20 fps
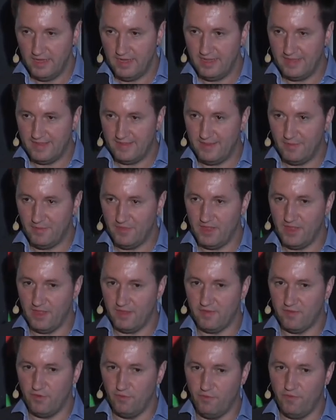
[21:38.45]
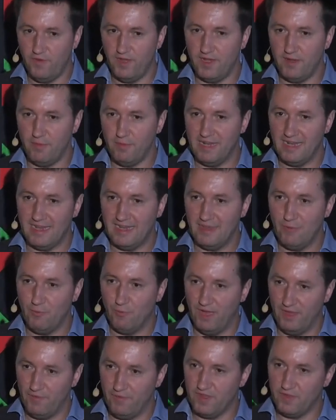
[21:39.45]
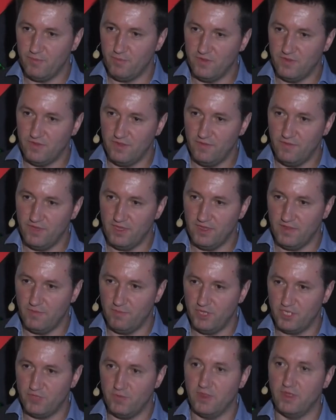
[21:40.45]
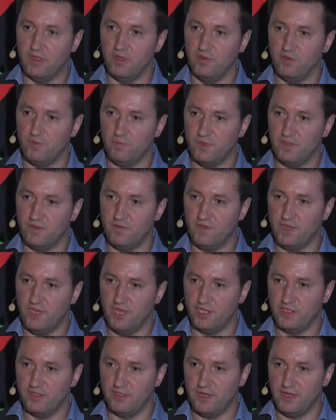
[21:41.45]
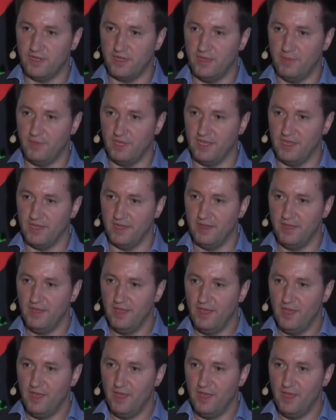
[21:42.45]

it's something that's so fundamentally Wi-Fi specific, especially with the new specifications that are coming in,